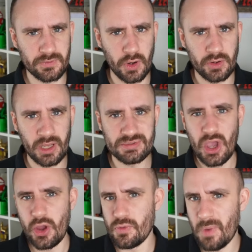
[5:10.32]
grown-ups
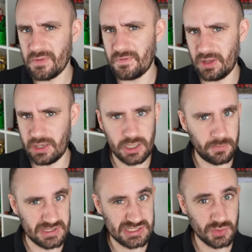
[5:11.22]
who might feel a little
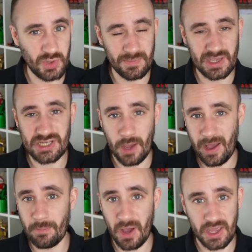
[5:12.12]
bit squeamish
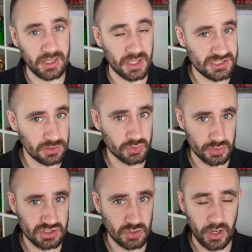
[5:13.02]
about buying a
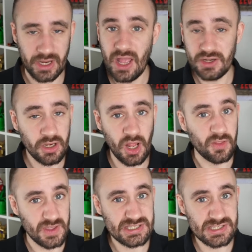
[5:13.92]
children's toy. No,
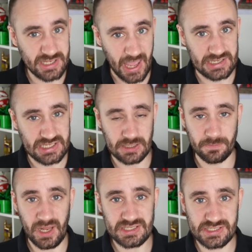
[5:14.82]
this is an 18
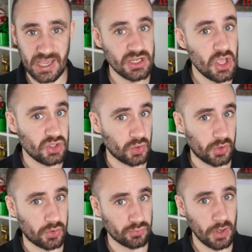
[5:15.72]
plus set. You're
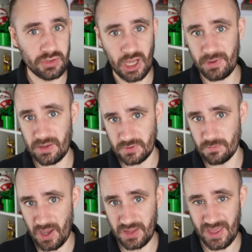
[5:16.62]
a grown-up if you
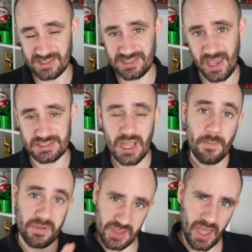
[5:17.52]
buy that set.
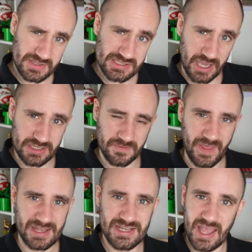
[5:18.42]
But the other side of
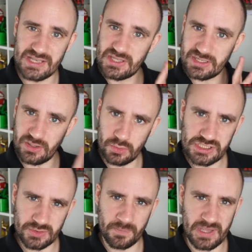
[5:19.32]
that is that it
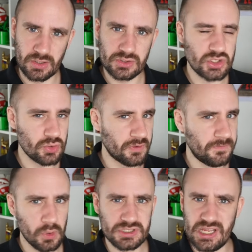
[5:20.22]
also appeals to the
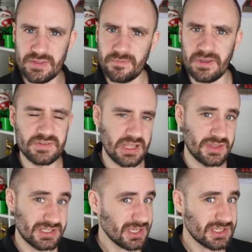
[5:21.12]
14, the 15,
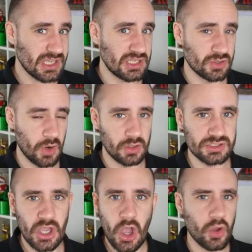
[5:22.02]
the
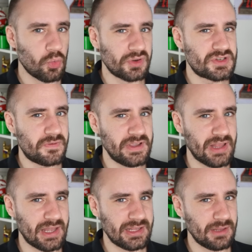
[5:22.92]
16-year-olds who want to
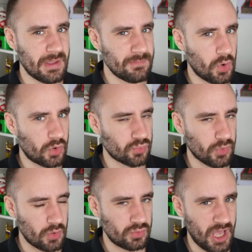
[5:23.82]
feel a little bit more grown